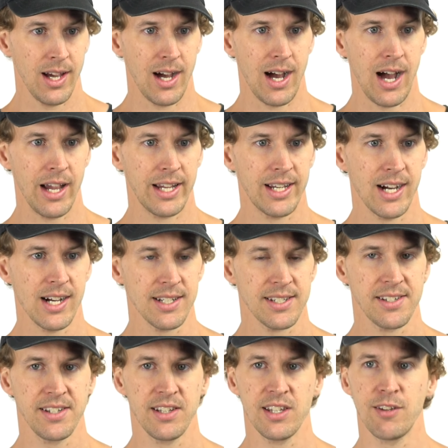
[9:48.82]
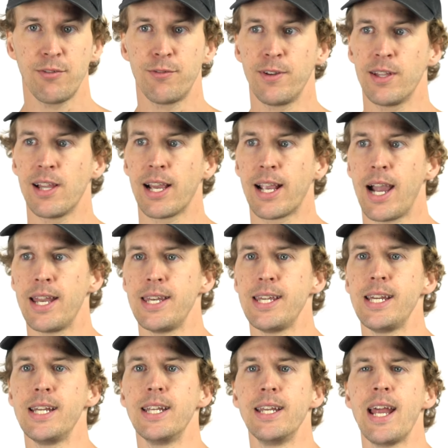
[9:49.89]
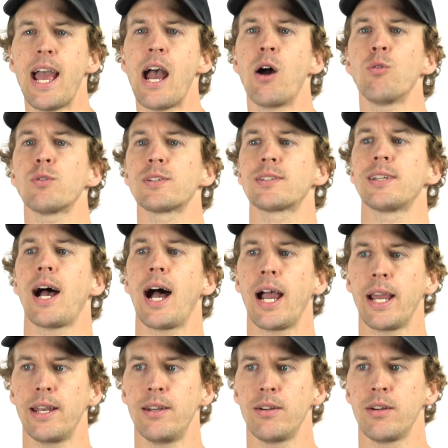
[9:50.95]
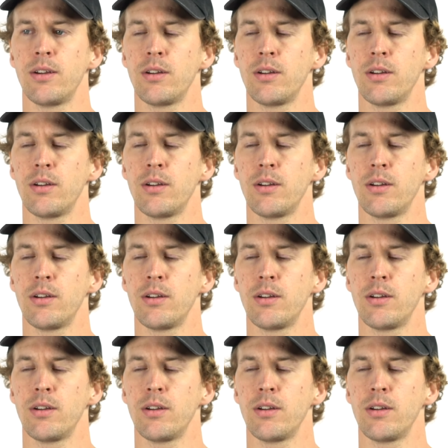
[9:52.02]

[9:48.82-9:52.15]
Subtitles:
I constantly feel like I need an outside